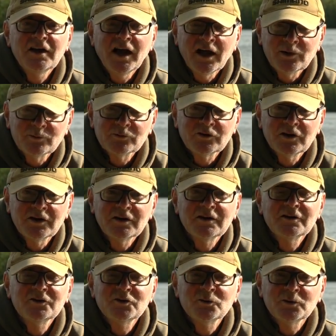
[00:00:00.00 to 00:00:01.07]
helps it
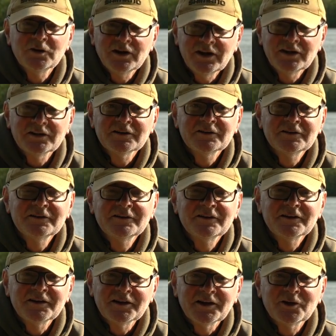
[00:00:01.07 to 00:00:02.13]
to adhere
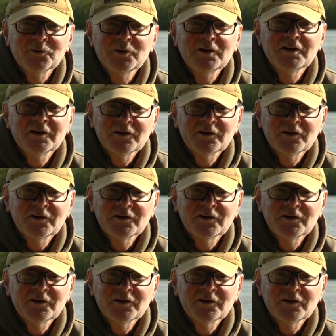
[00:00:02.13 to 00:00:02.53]
the liquid